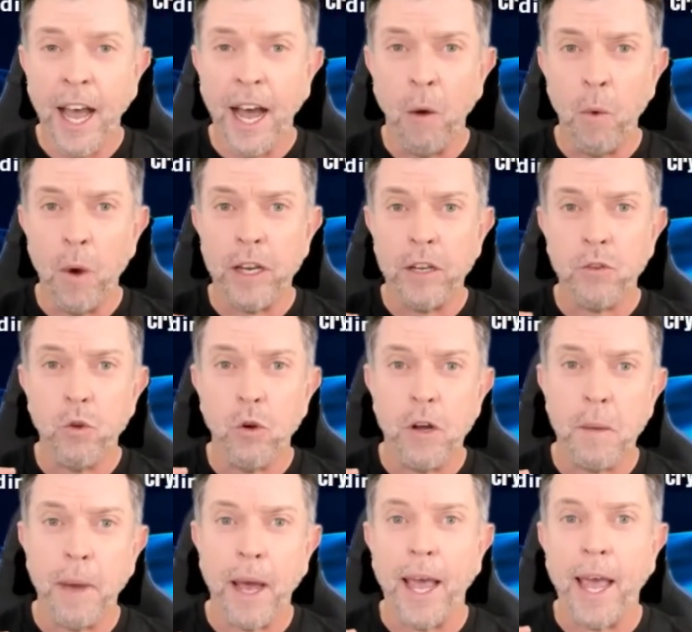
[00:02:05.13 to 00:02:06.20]
I want to talk
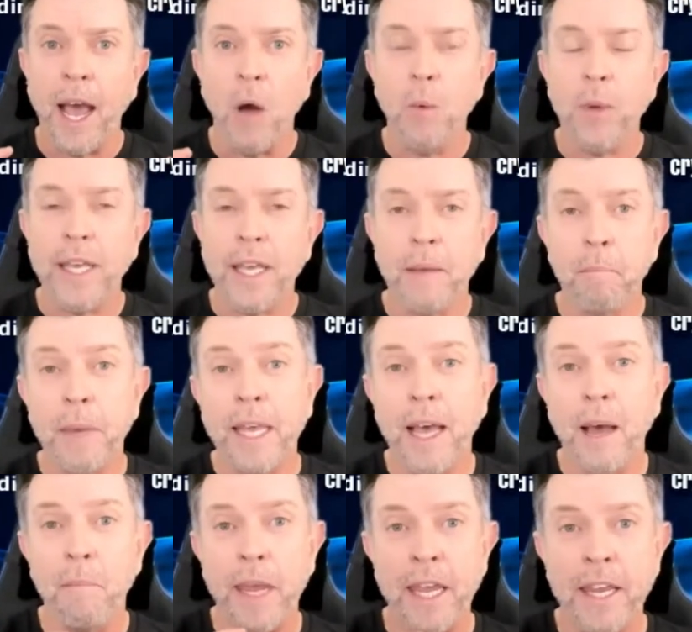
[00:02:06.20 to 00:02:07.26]
about how we can
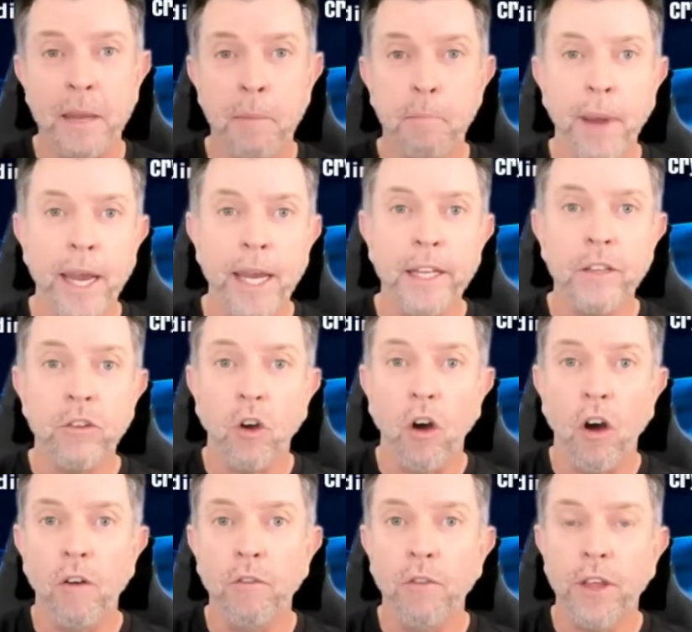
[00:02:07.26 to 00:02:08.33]
become independent
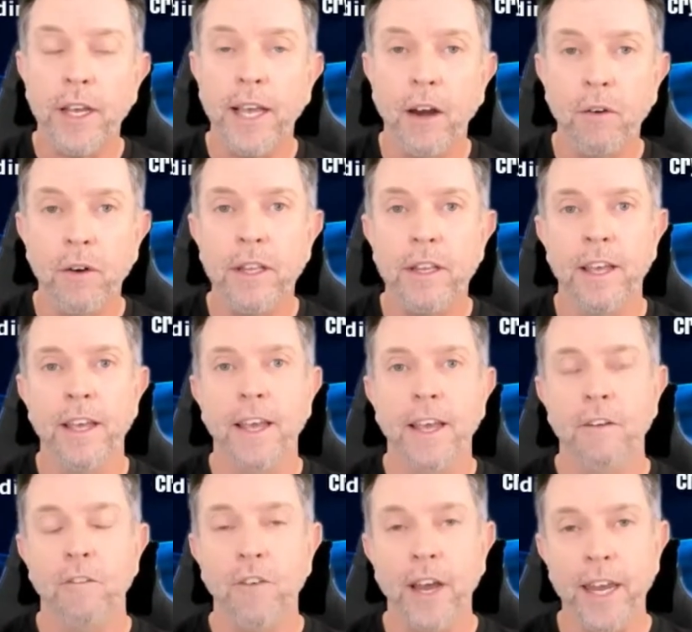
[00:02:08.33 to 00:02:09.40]
of the current
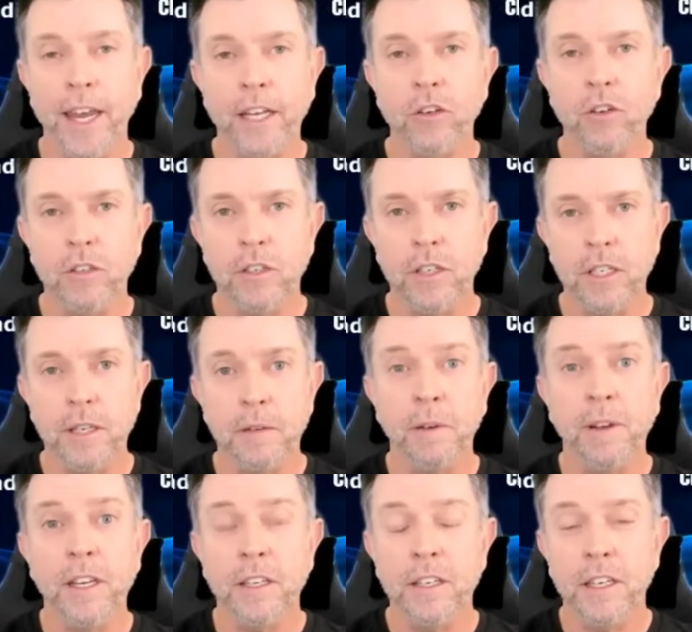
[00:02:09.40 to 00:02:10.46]
financial
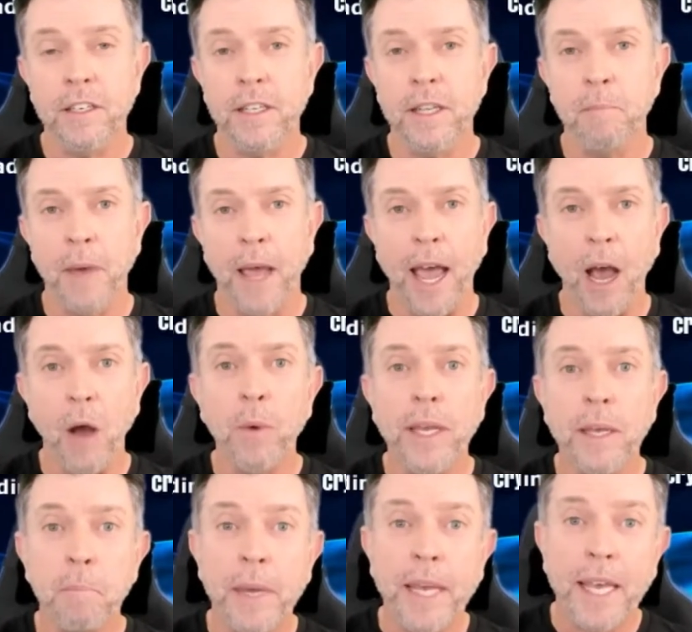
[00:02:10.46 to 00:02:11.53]
system, how we
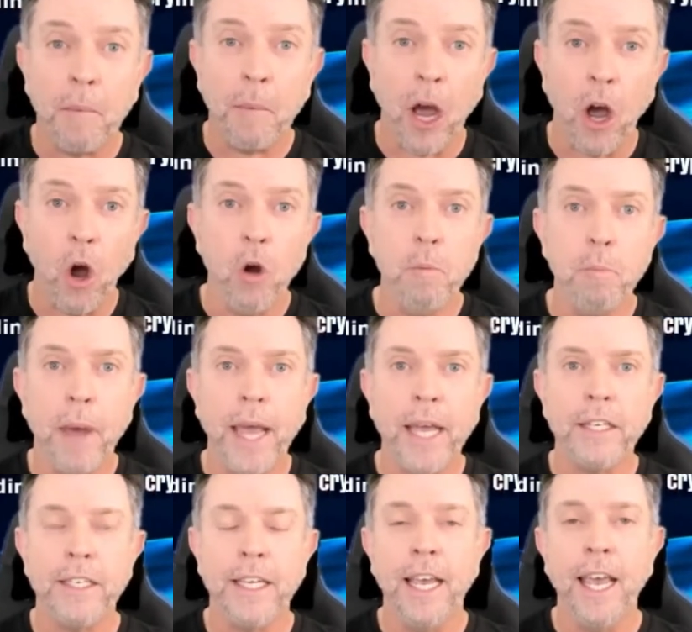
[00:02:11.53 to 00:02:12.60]
can become our own
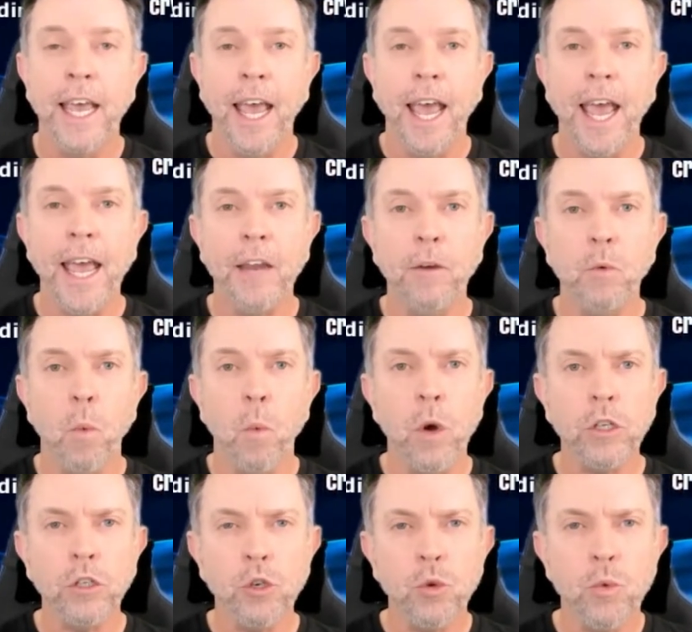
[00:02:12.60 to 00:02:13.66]
banks, and
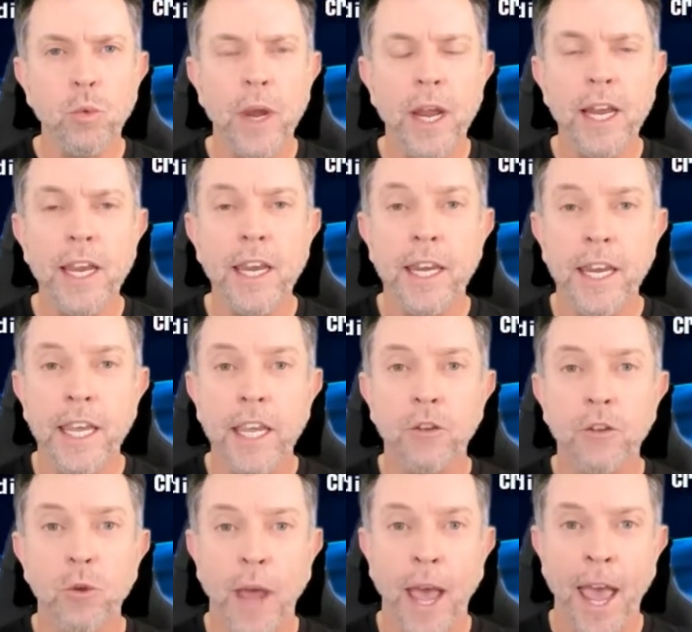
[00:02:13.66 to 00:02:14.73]
what you really
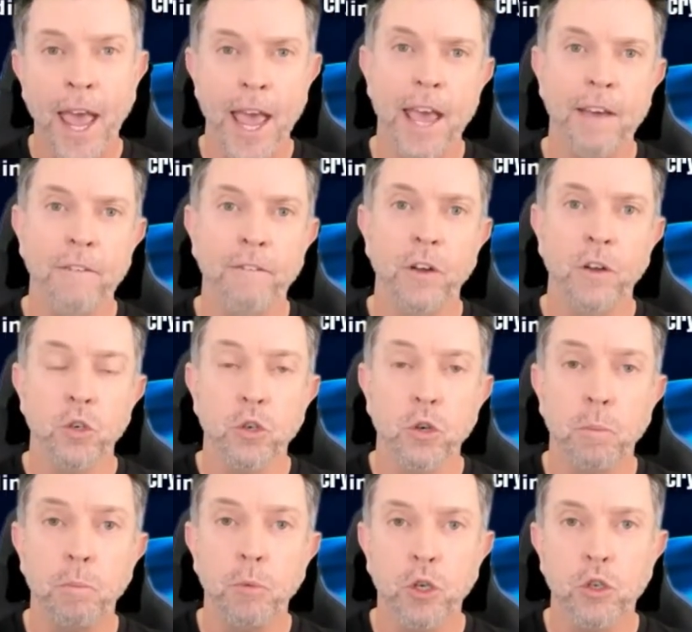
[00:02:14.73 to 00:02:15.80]
need to have
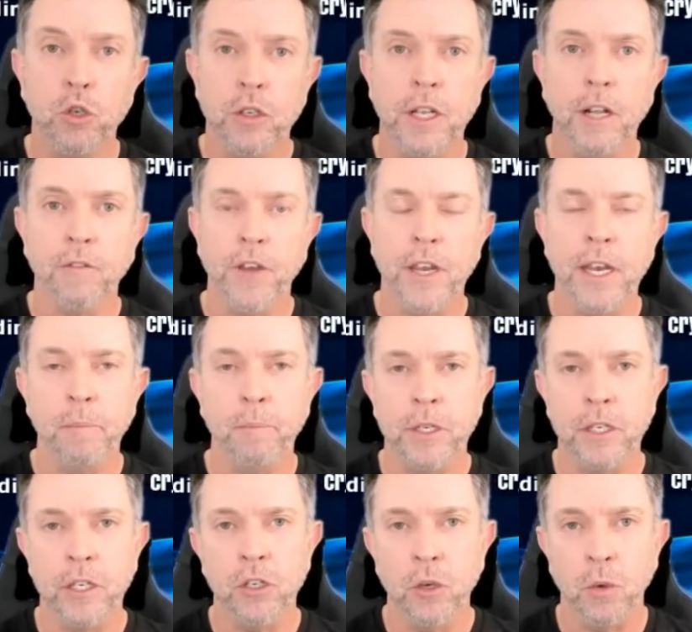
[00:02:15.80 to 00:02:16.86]
to put yourself in a
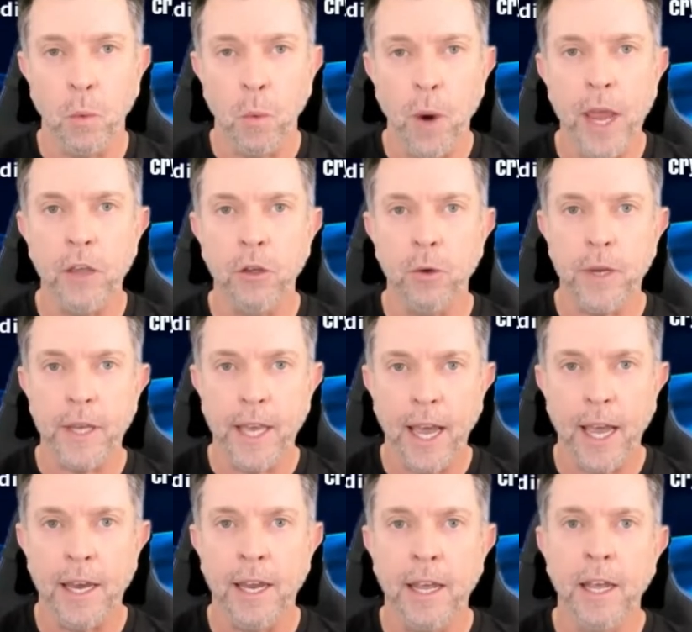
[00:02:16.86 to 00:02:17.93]
position where you
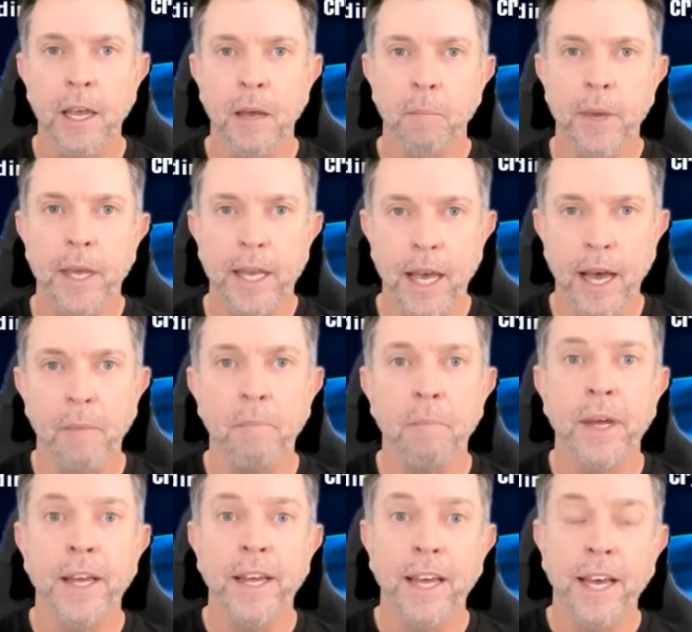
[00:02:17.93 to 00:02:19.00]
can
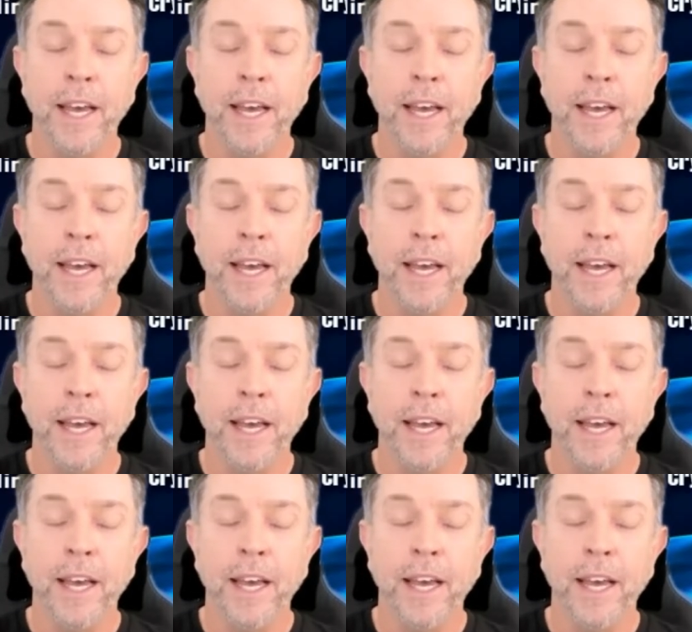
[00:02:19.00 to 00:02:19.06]
become